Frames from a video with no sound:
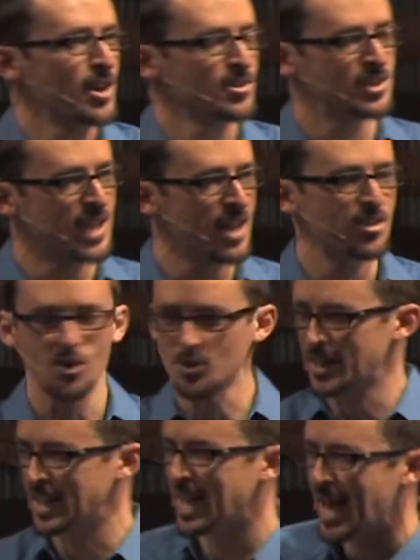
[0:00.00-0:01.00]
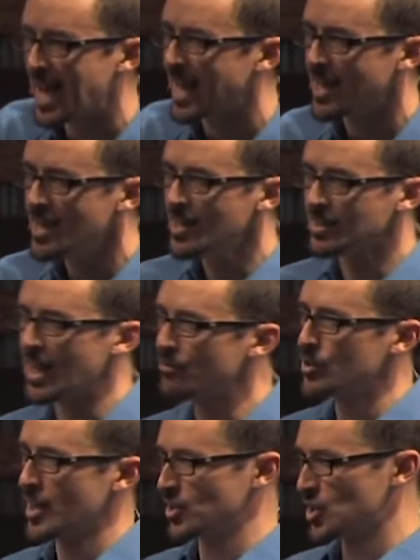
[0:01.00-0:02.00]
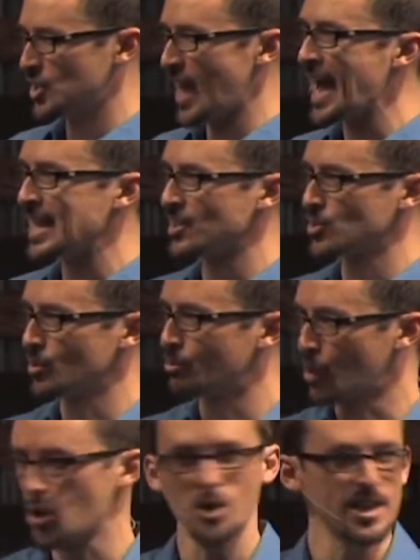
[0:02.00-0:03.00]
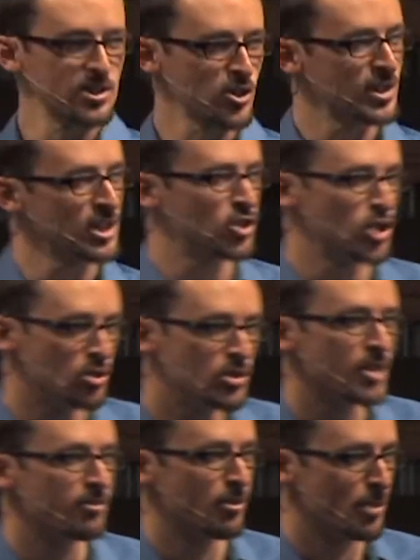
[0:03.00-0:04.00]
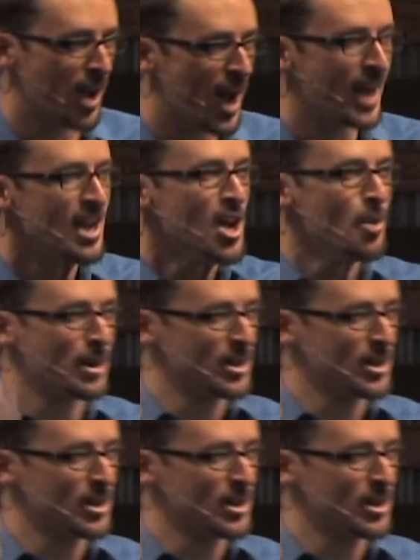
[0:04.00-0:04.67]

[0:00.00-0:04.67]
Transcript: without death or decay, life without sadness or brokenness or disunion from God.